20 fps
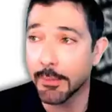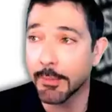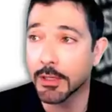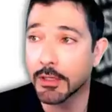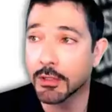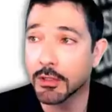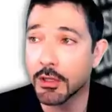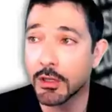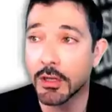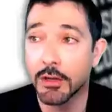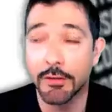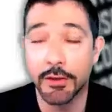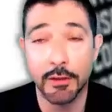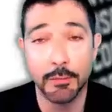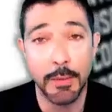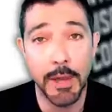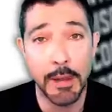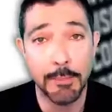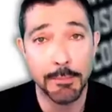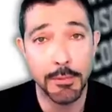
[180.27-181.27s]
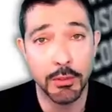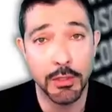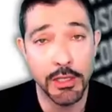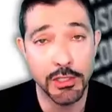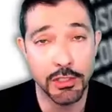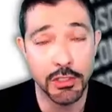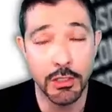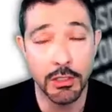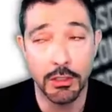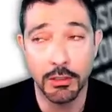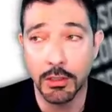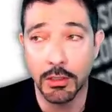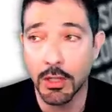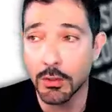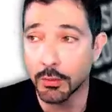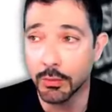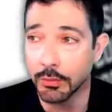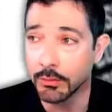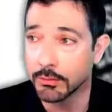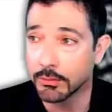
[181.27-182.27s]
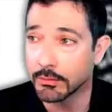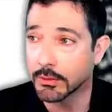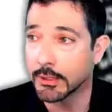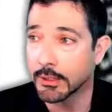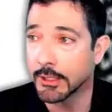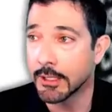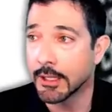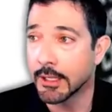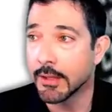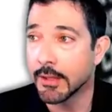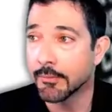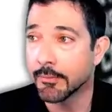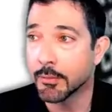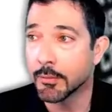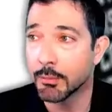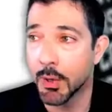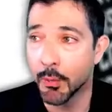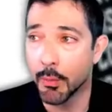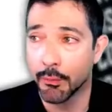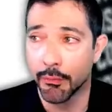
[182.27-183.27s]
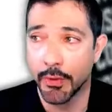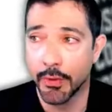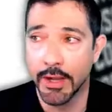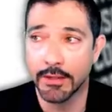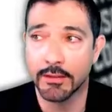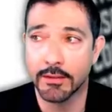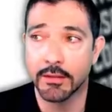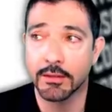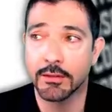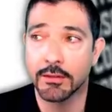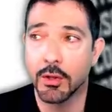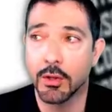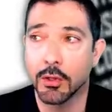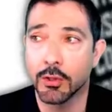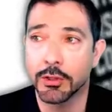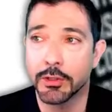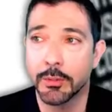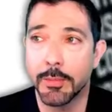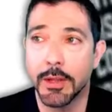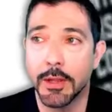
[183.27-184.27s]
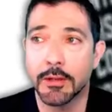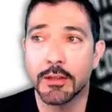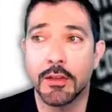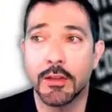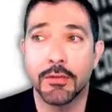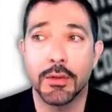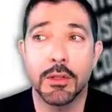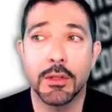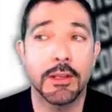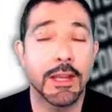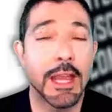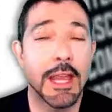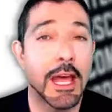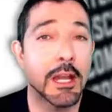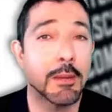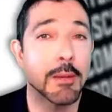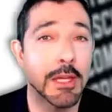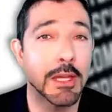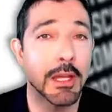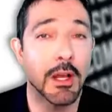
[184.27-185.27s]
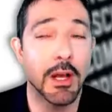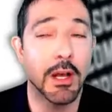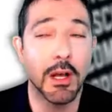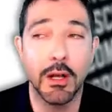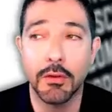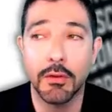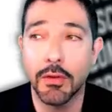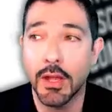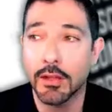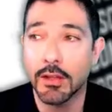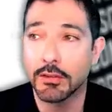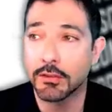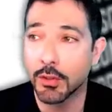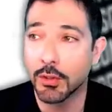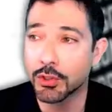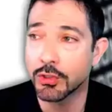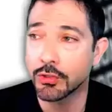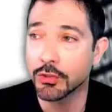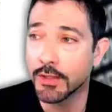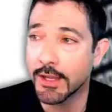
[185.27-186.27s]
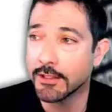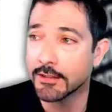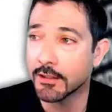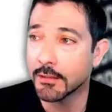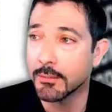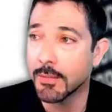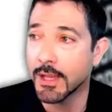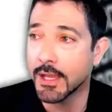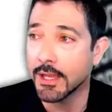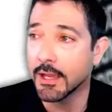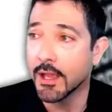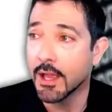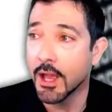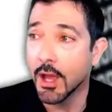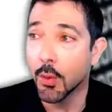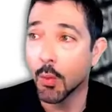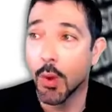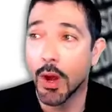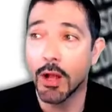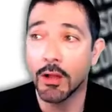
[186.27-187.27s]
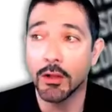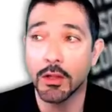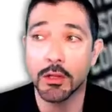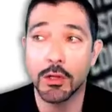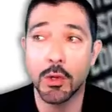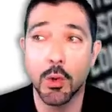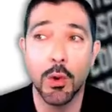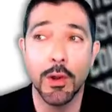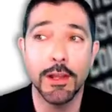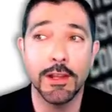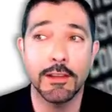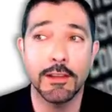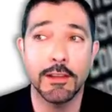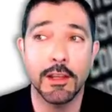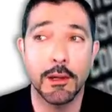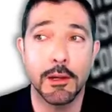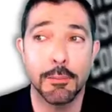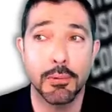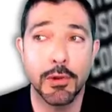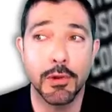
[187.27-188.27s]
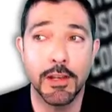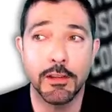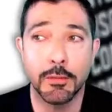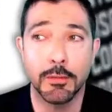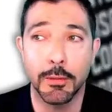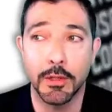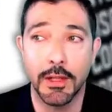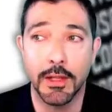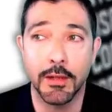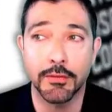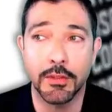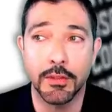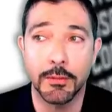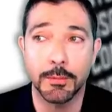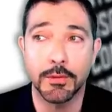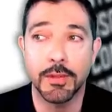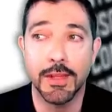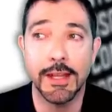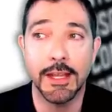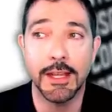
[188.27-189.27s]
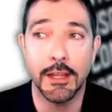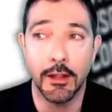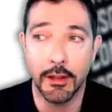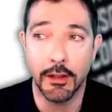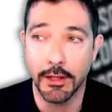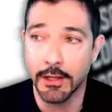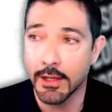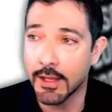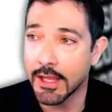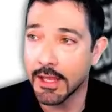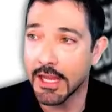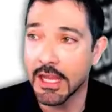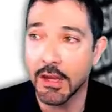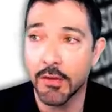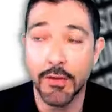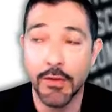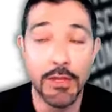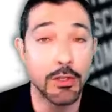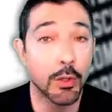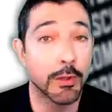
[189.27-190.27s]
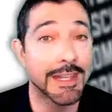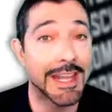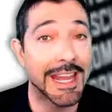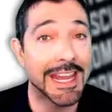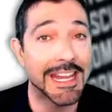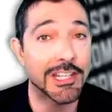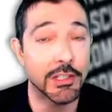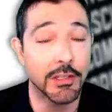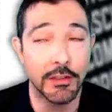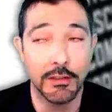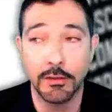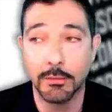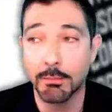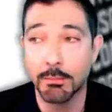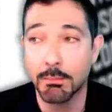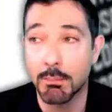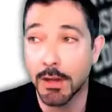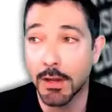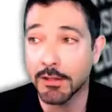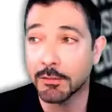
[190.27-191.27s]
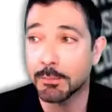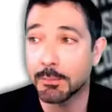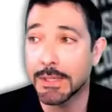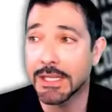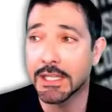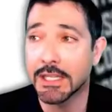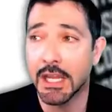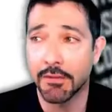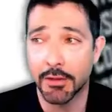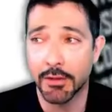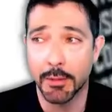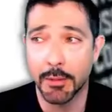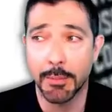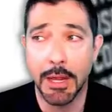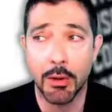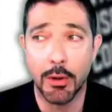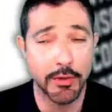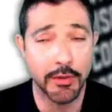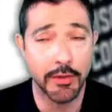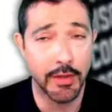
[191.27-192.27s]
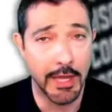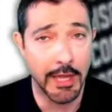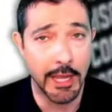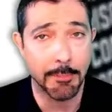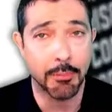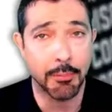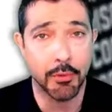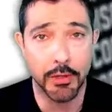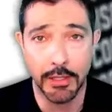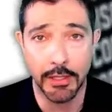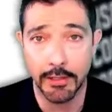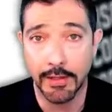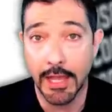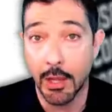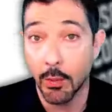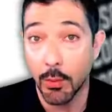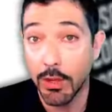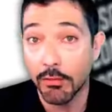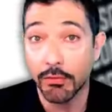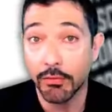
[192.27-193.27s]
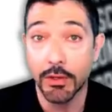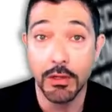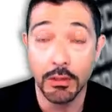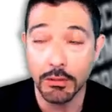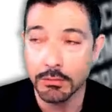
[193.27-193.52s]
good of its population alone. Pope Francis told the Pontifical Academy of Social Science in May, while according to the principle of subsidiary, individual nations must be given the power to operate, however,